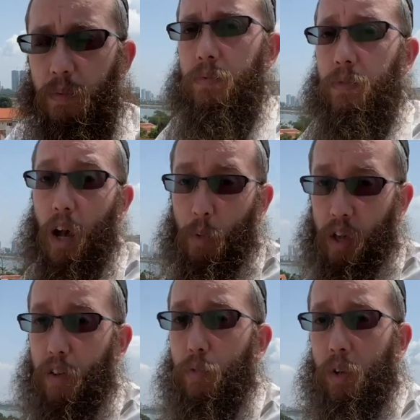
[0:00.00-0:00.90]
Now we
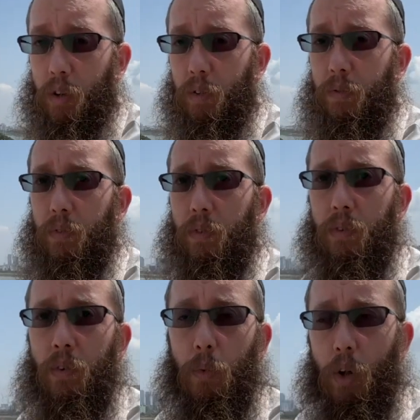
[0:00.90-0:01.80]
have one.
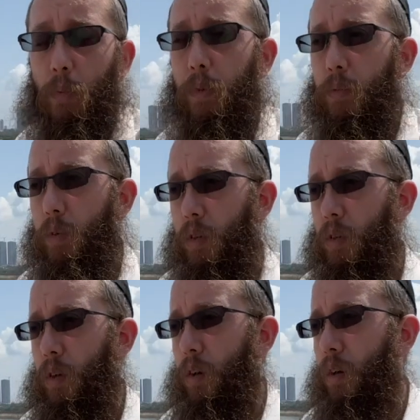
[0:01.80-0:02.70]
We opened
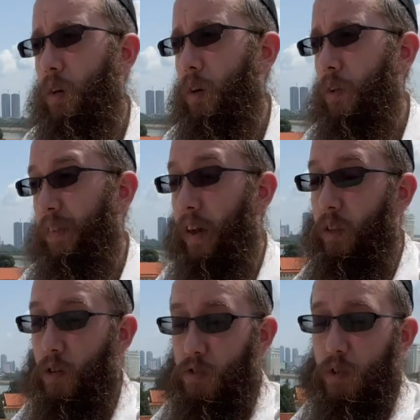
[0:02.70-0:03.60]
one 9
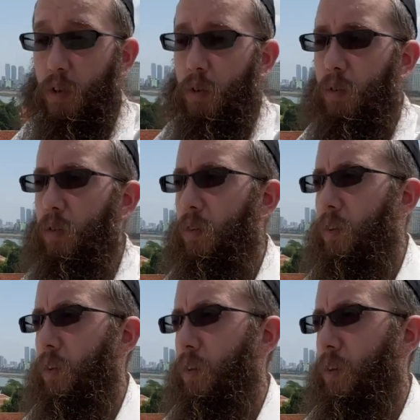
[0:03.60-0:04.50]
years ago,
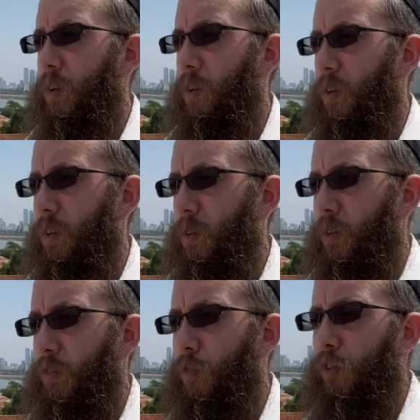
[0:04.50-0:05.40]
and
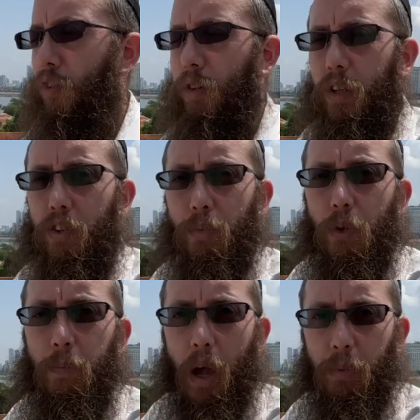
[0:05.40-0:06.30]
unfortunately, it's
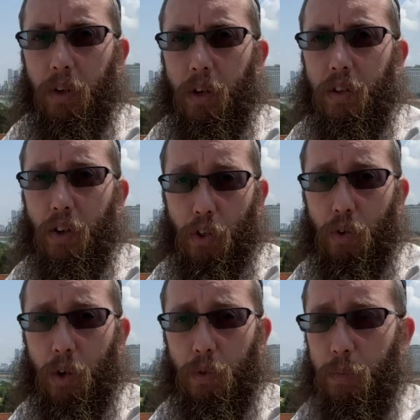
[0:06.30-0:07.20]
more populated than I
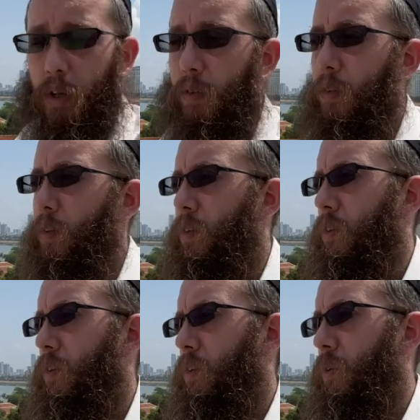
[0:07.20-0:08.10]
thought it would be.
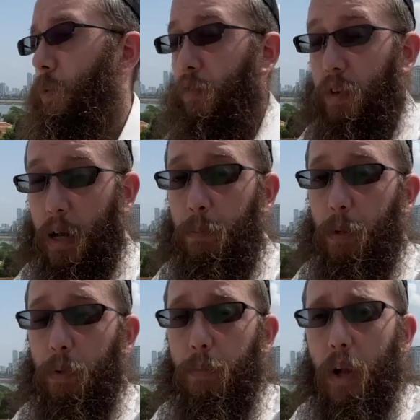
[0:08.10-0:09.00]
We have 9
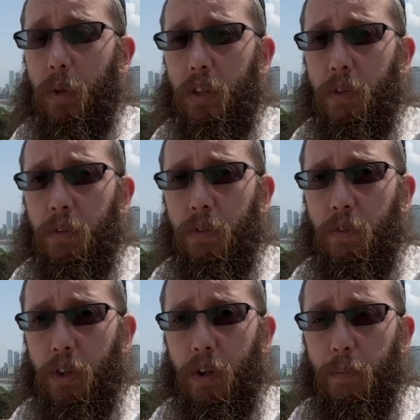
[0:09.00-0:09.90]
people buried
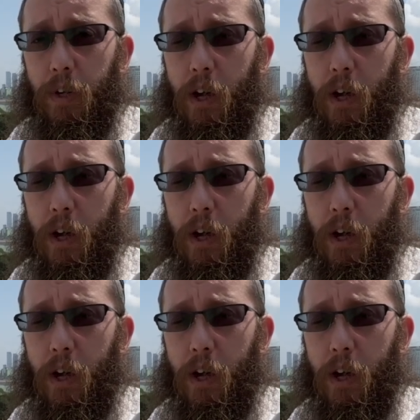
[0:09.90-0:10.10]
there by